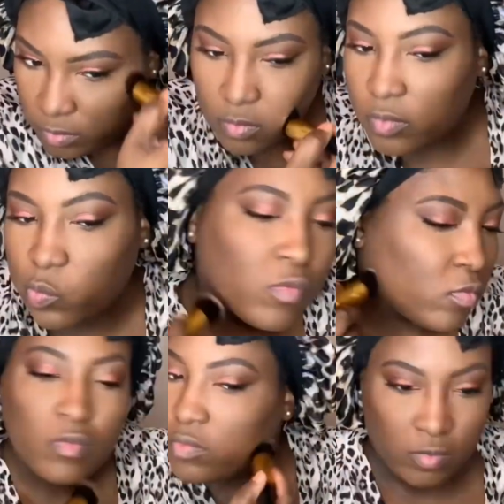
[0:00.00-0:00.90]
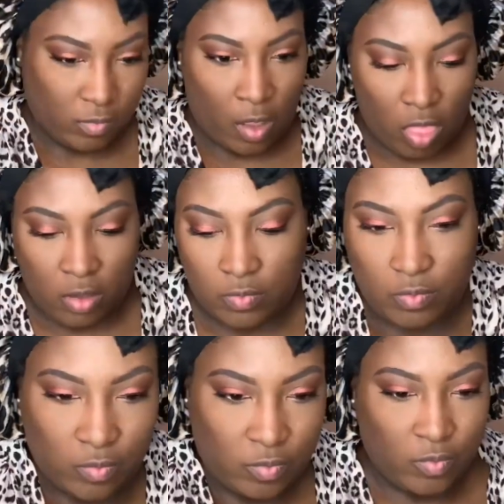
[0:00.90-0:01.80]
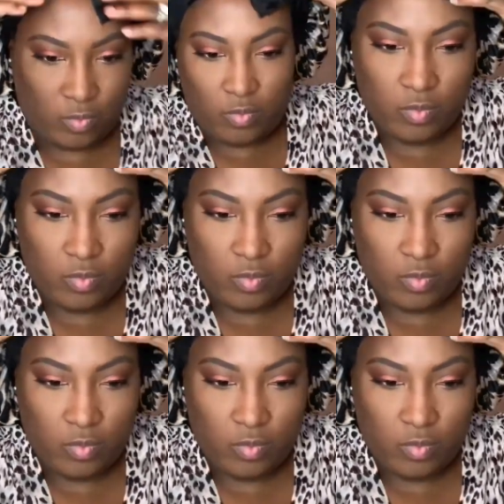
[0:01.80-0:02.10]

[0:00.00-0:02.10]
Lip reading: And then I am using the Too